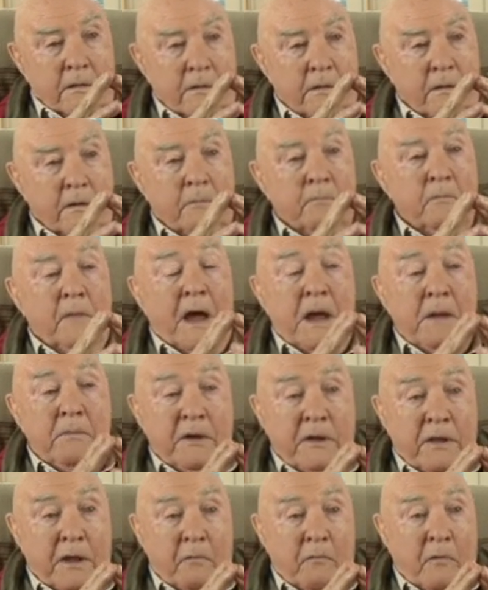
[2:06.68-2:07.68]
that
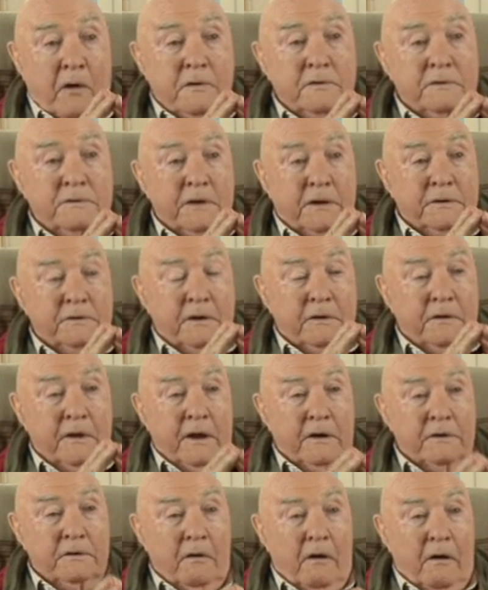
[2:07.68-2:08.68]
maybe there was such a
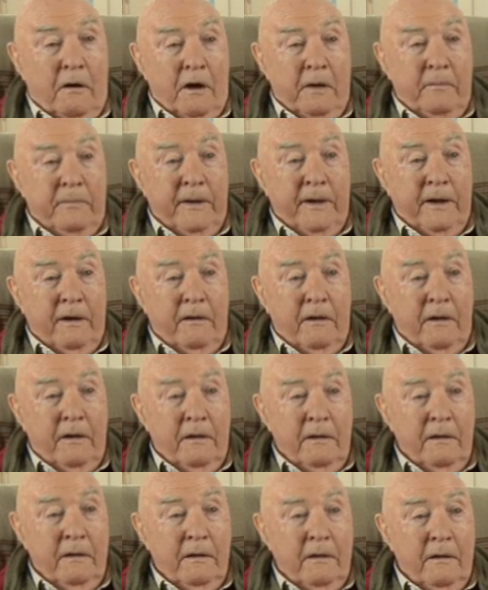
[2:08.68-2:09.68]
thing as a higher power
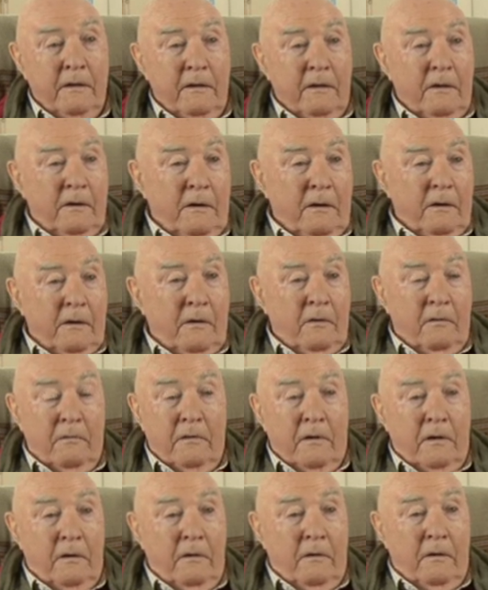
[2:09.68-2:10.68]

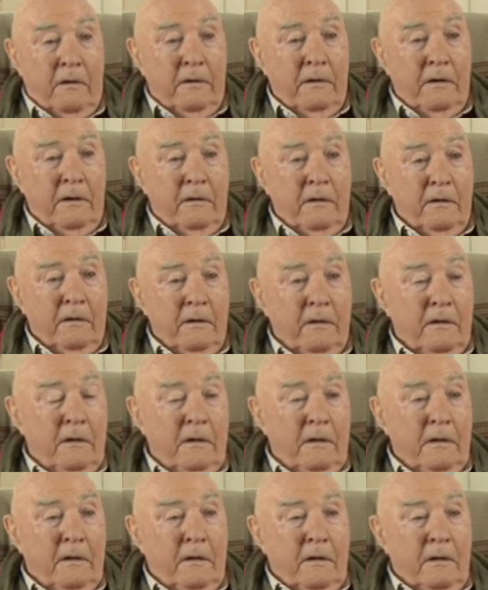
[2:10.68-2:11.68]
or a God,
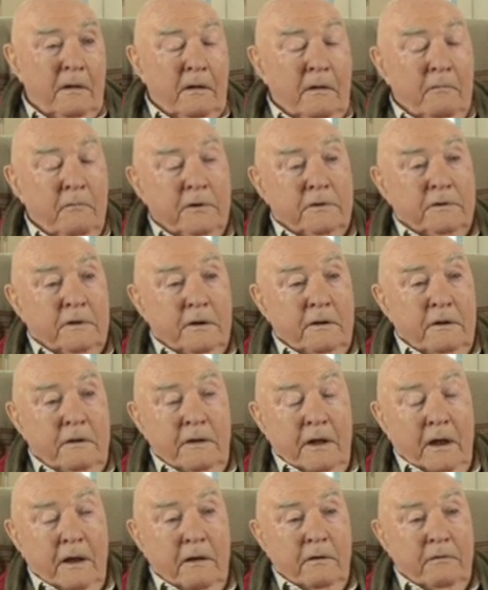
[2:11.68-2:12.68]
which they
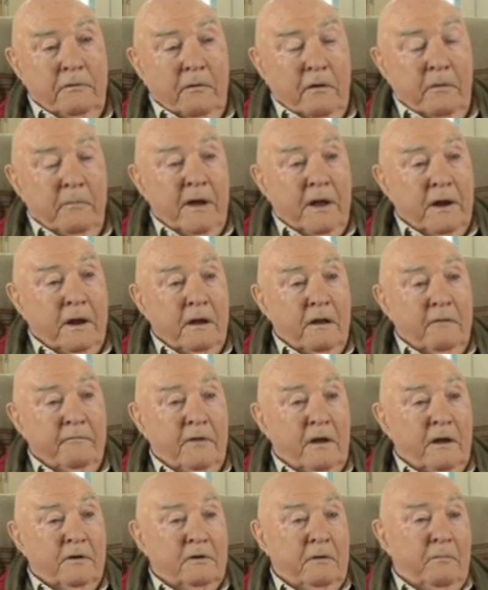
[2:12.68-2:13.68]
talk about in the
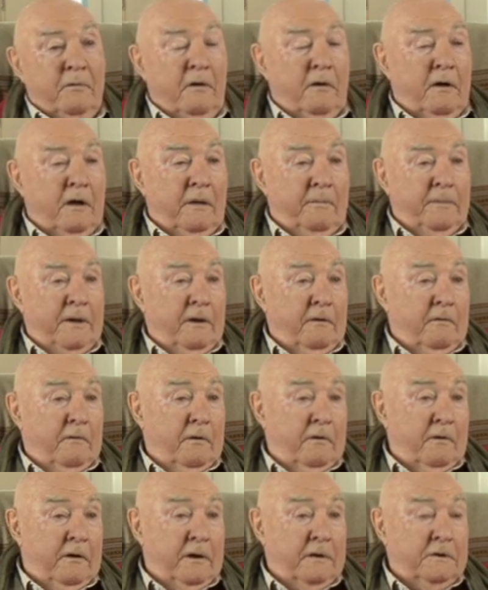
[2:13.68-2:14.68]
Fellowship of Higher Power, or
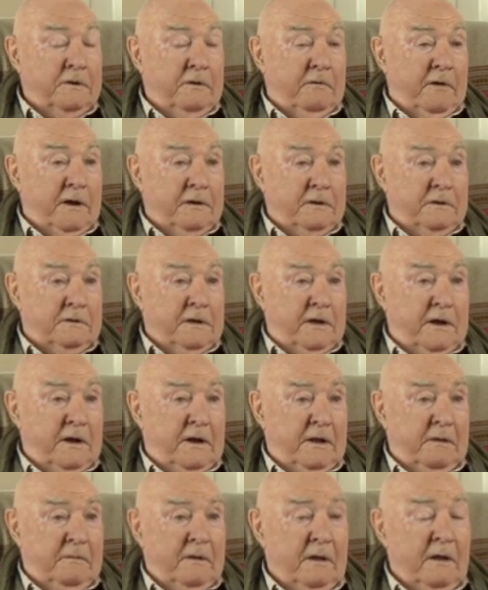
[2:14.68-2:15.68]
God as you
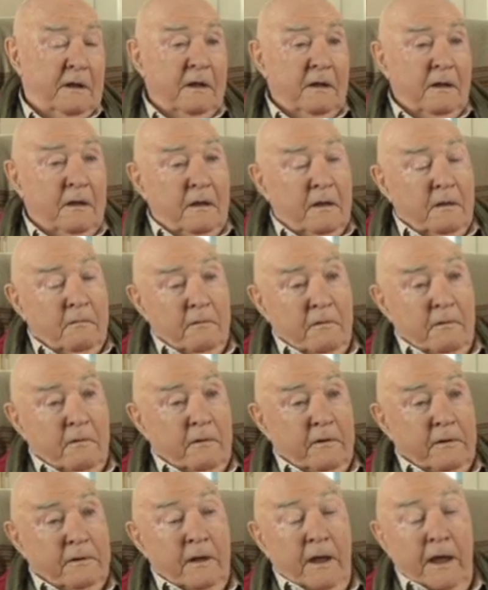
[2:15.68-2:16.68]
understand him, where
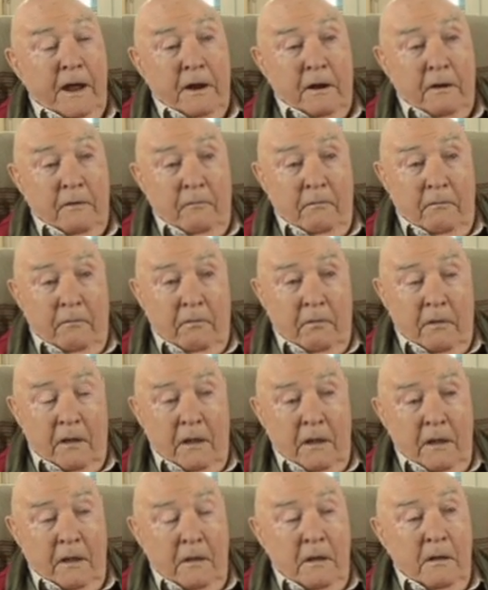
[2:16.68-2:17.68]
I had it all
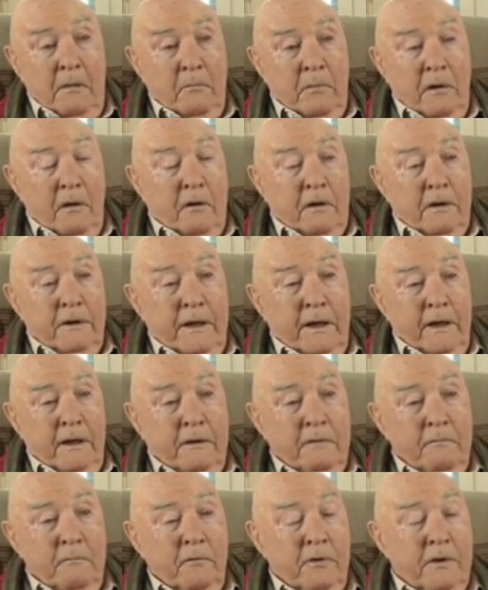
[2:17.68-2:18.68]
blocked
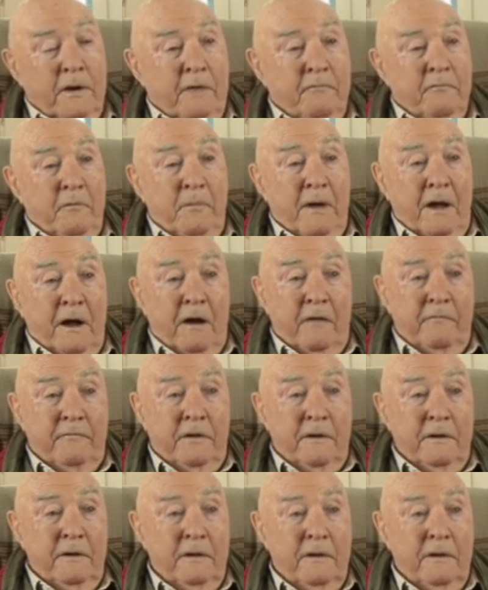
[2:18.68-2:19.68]
out, wouldn't have a bar of it,